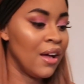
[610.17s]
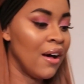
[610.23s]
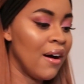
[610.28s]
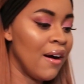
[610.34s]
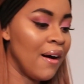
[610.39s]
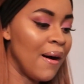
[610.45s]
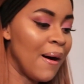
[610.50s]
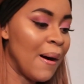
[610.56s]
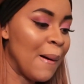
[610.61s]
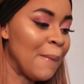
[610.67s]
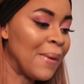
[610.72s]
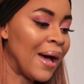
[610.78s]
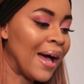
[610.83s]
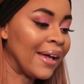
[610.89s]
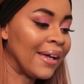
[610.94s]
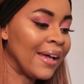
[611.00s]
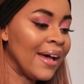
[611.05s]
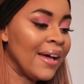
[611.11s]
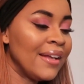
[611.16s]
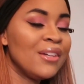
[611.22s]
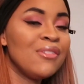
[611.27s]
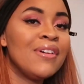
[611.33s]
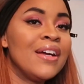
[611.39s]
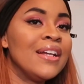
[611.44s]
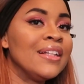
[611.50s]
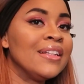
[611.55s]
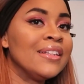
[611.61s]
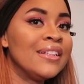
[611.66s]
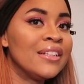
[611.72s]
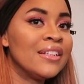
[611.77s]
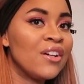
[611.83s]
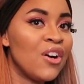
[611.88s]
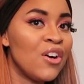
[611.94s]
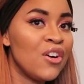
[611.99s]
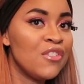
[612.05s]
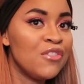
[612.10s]
I kind of went a
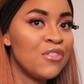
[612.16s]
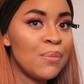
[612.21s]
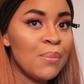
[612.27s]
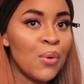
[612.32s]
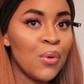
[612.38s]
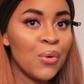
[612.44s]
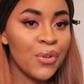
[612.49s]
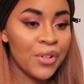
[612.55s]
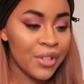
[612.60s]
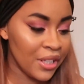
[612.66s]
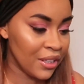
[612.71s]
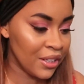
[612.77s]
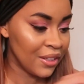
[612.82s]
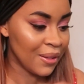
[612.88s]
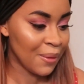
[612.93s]
little overboard,